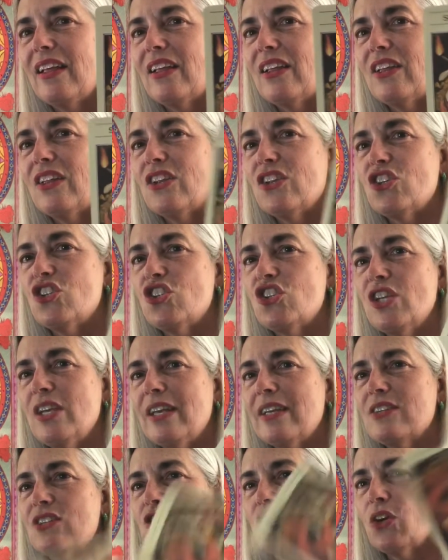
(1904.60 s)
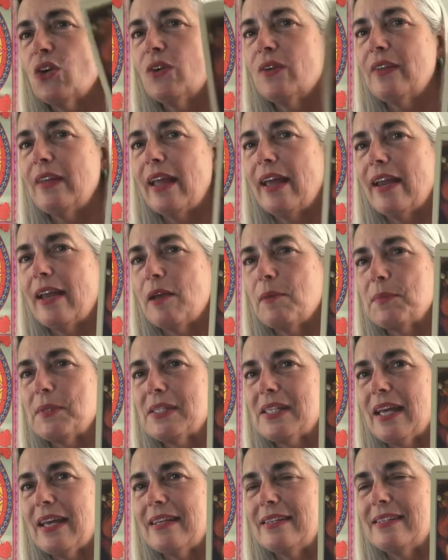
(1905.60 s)
she has turned that
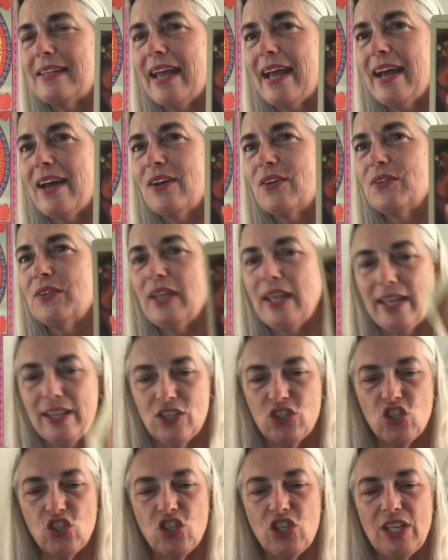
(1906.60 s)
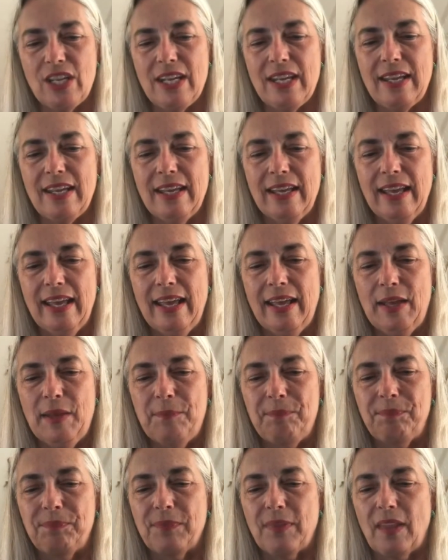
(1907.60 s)
upside down, and she
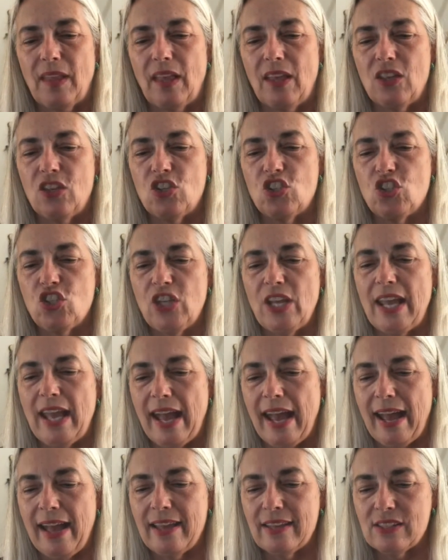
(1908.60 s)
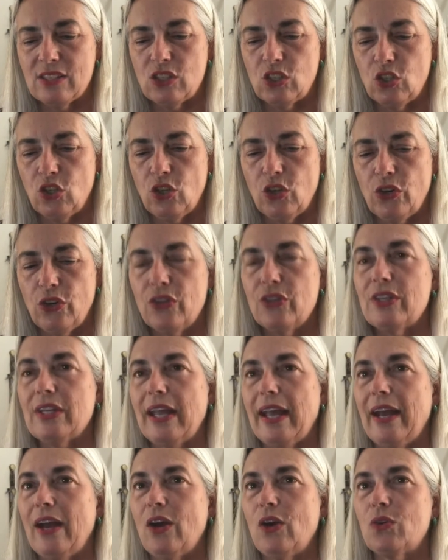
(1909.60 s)
has learned
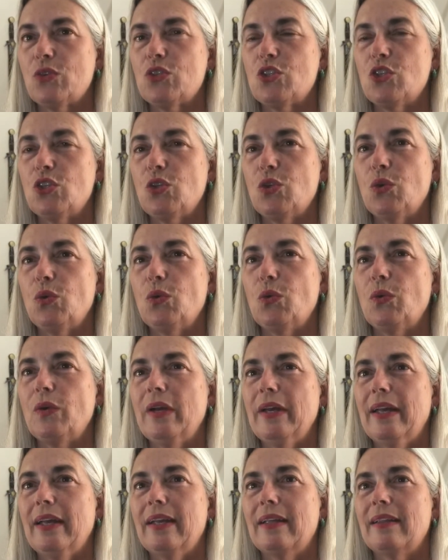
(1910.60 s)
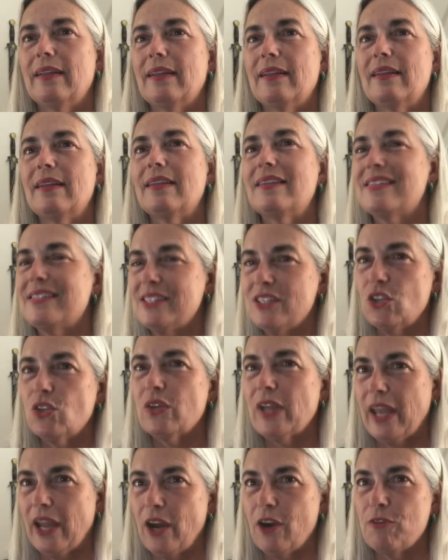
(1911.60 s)
how to still
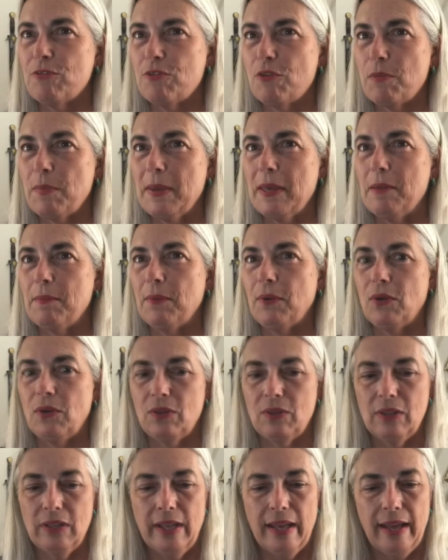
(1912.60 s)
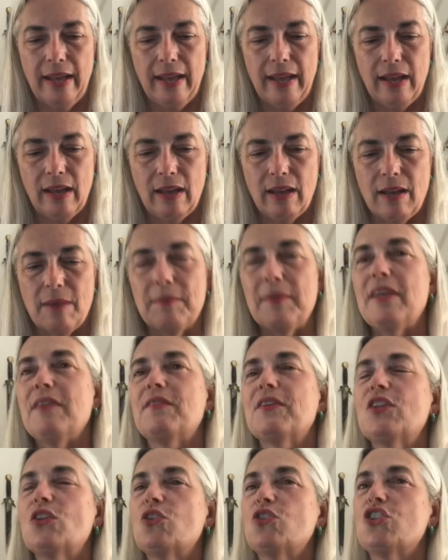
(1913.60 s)
care for people,
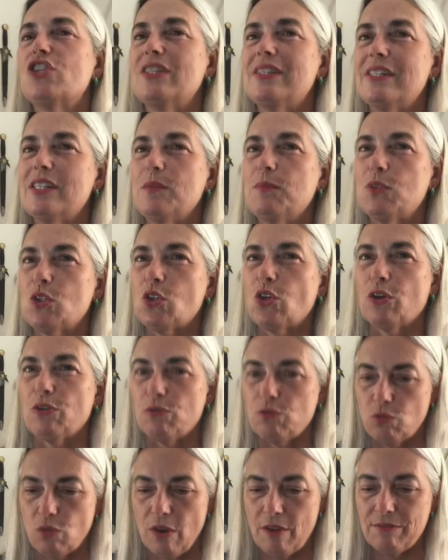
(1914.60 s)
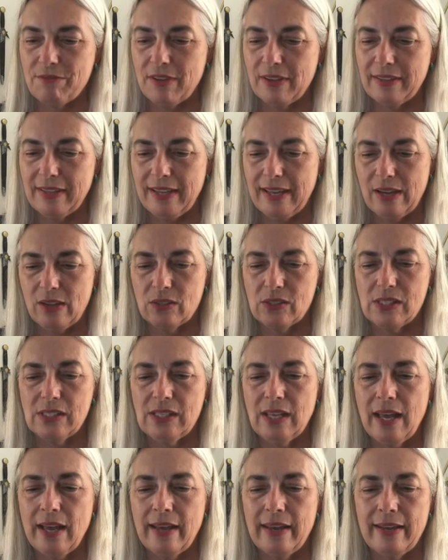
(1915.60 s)
even though she seems sort of rough on the
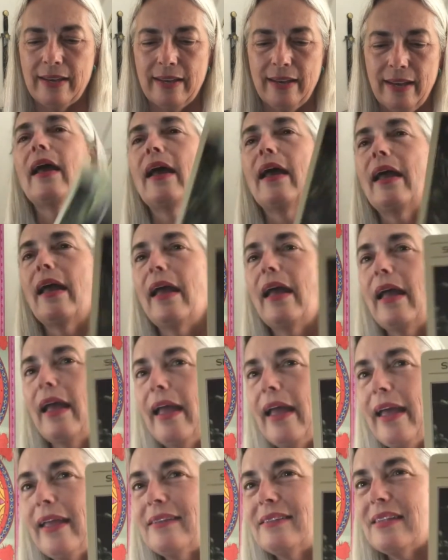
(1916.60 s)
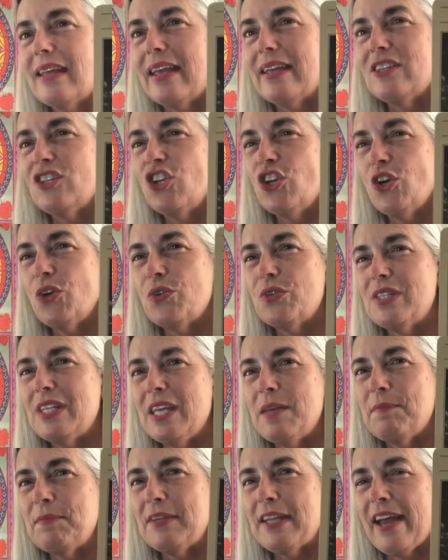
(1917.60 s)
outside. And you know,
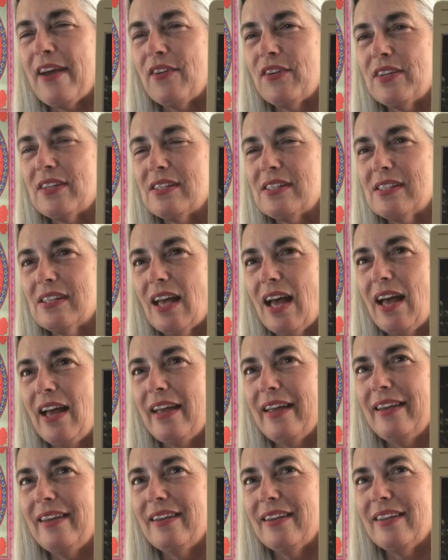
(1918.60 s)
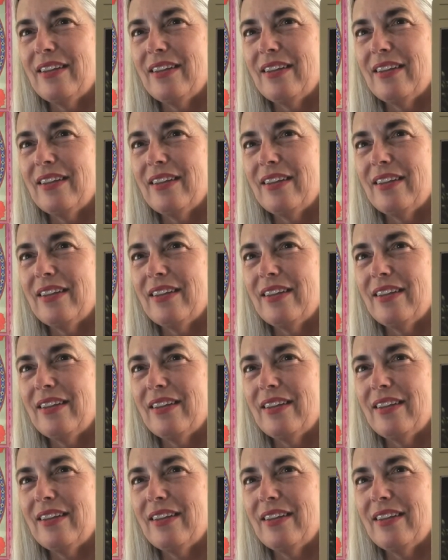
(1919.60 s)
deep down inside,